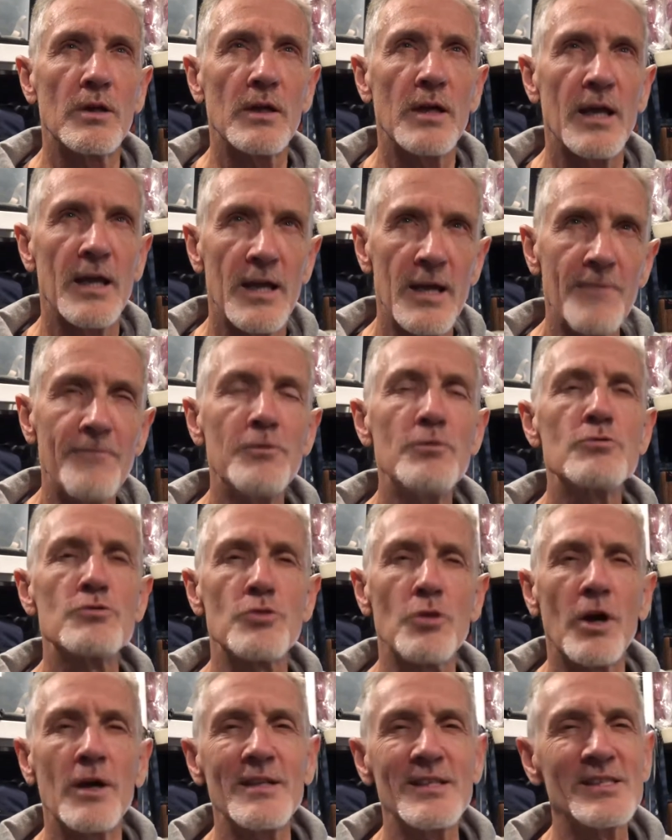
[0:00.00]
if you
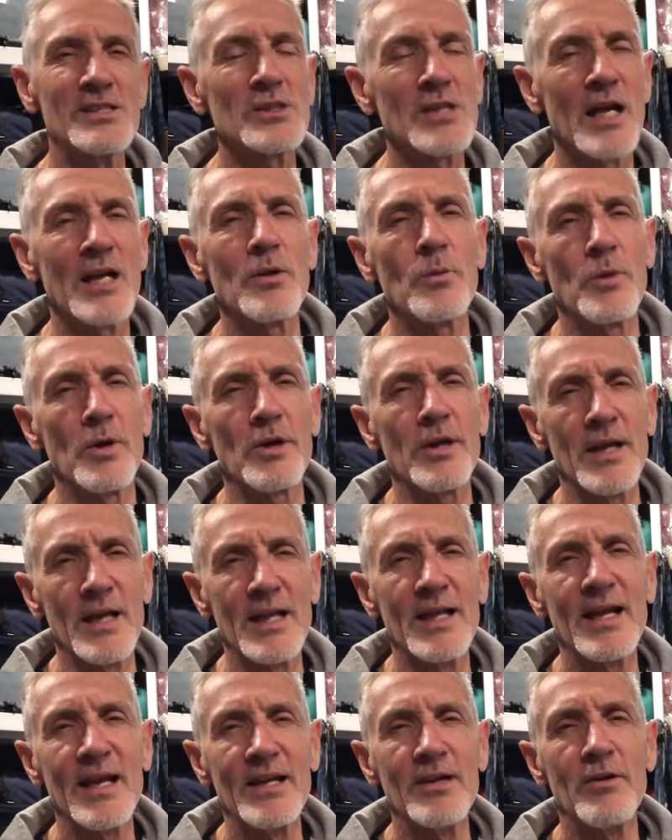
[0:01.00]
draw, this is kind of weird.
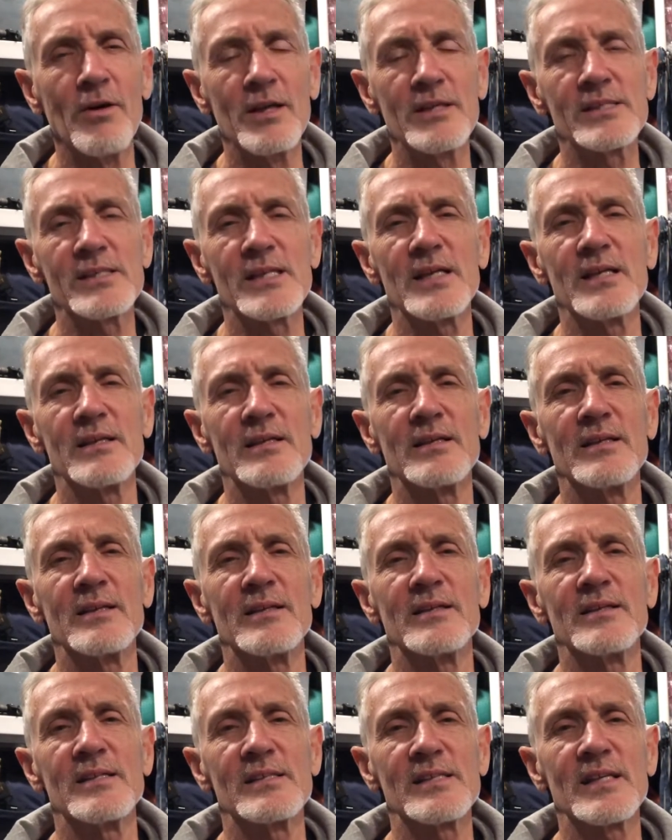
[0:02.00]
I know I
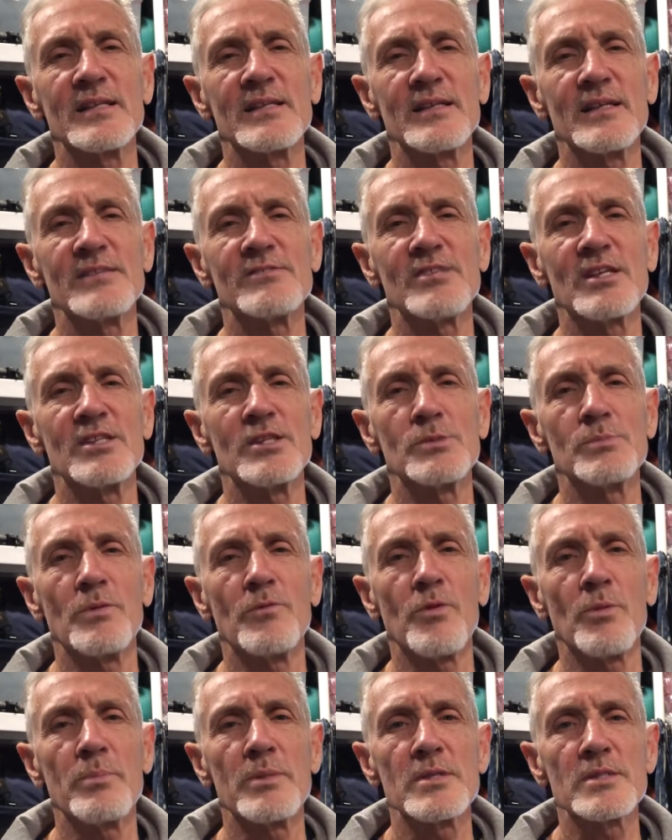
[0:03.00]
said this
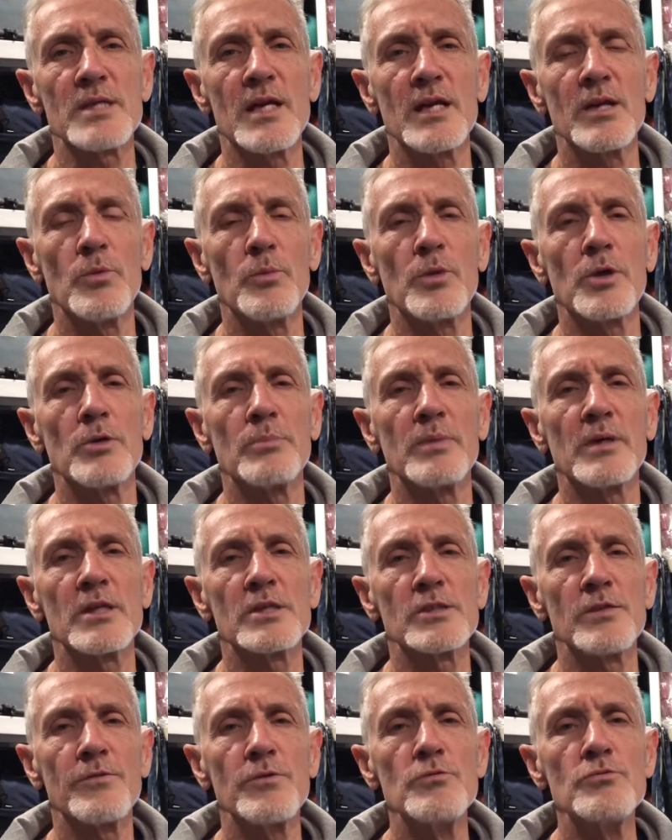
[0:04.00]
before, but it's kind of weird because
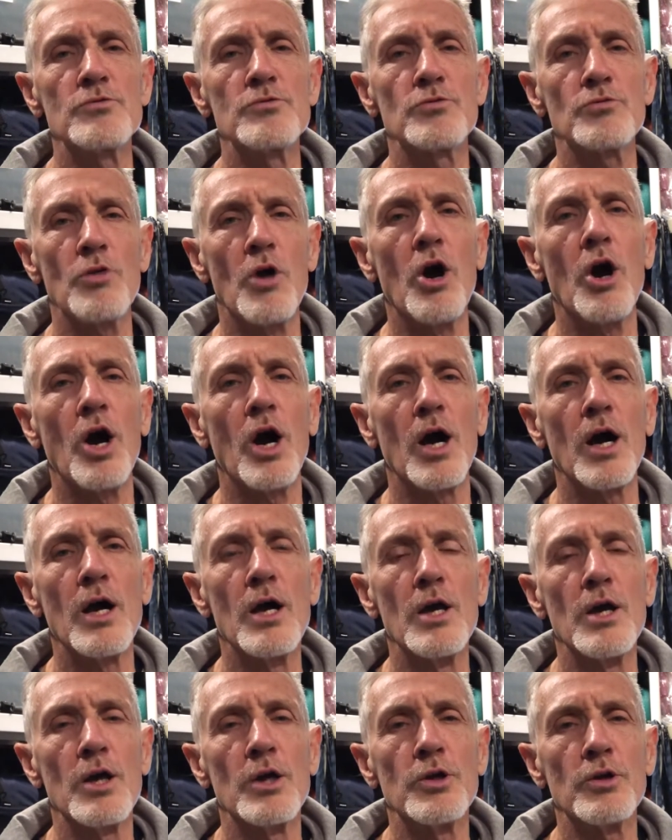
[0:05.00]
if you draw,
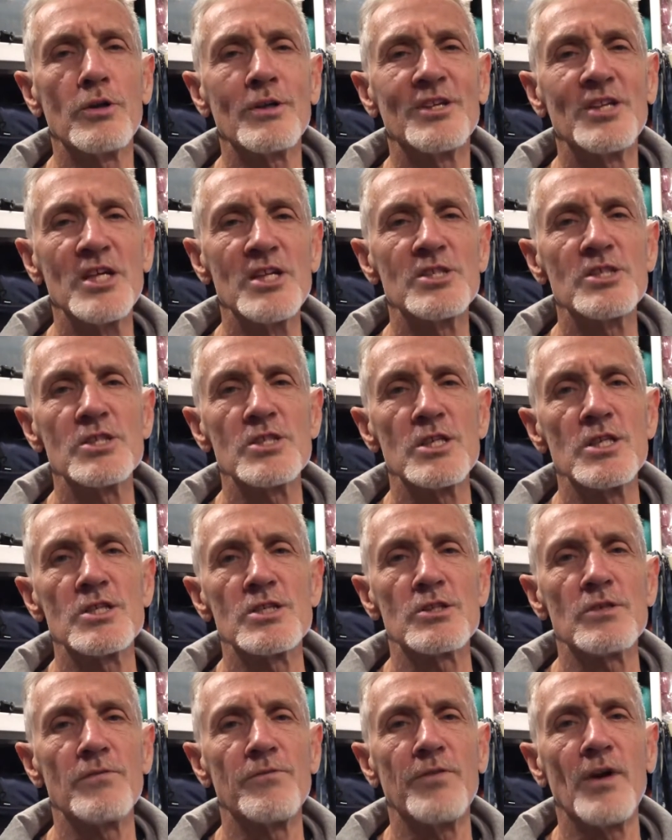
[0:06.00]
your intention is
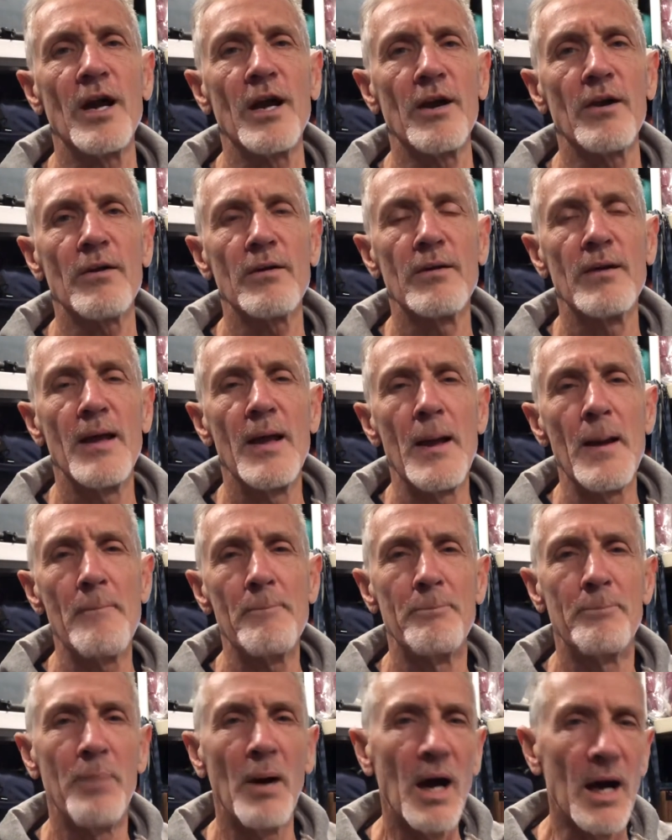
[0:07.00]
to fire.
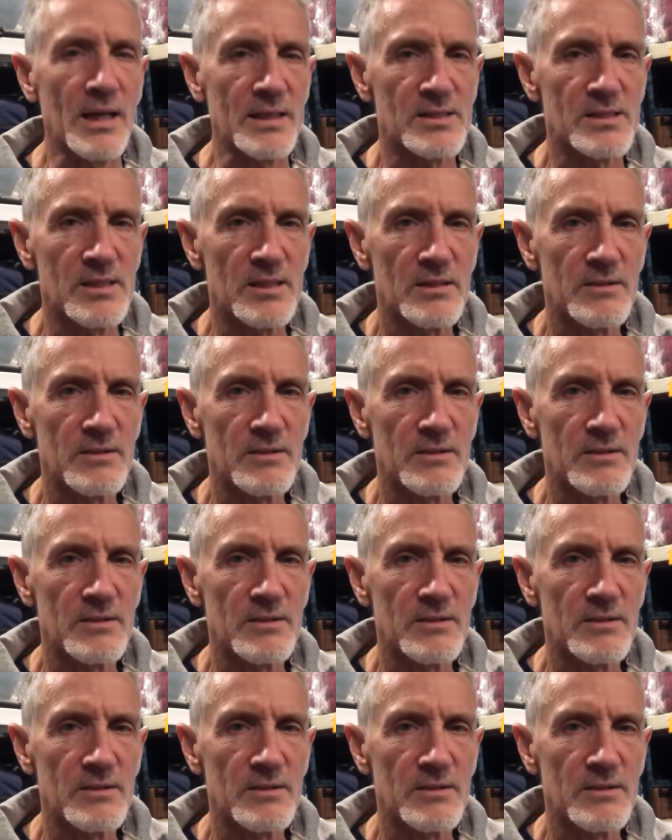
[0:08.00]
But